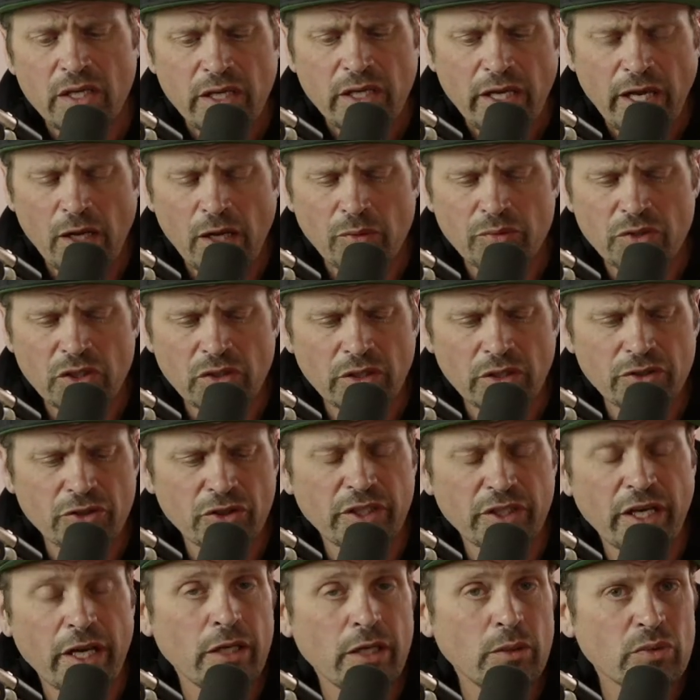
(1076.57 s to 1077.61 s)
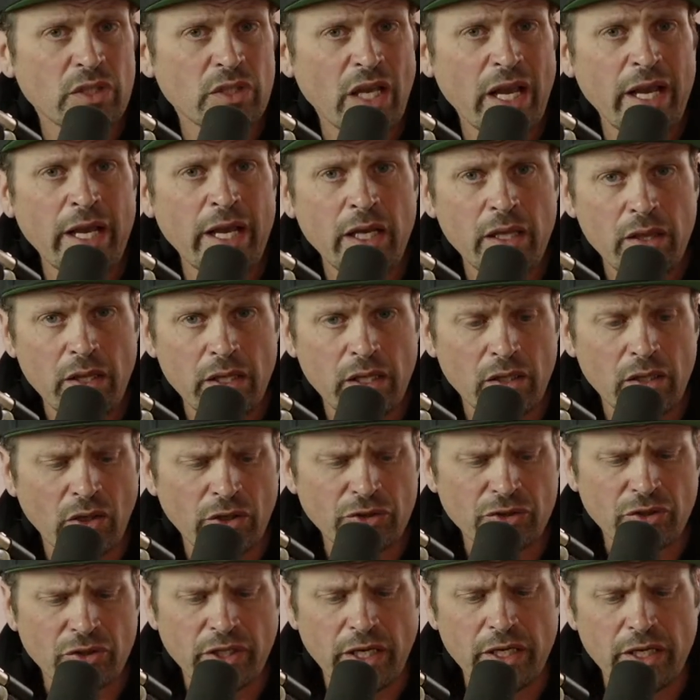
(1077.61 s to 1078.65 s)
Amped Electric Games, and the
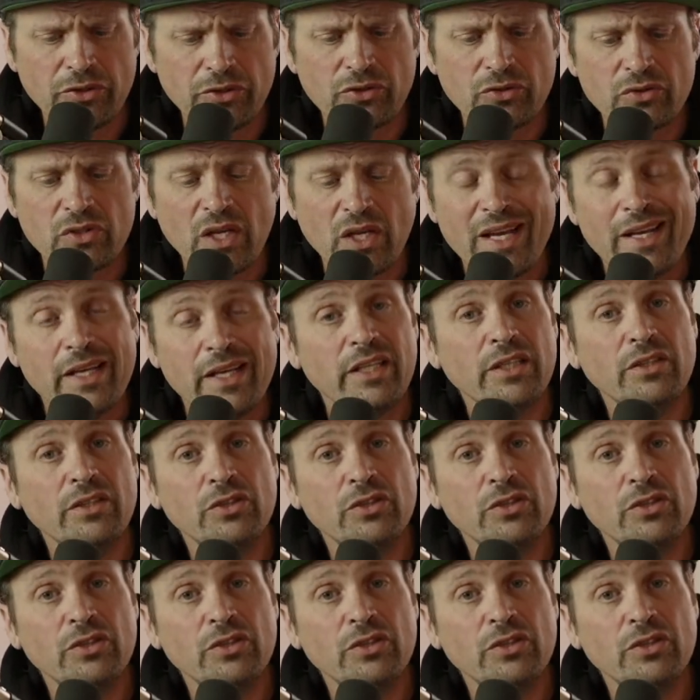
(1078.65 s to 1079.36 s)
Electric Angels is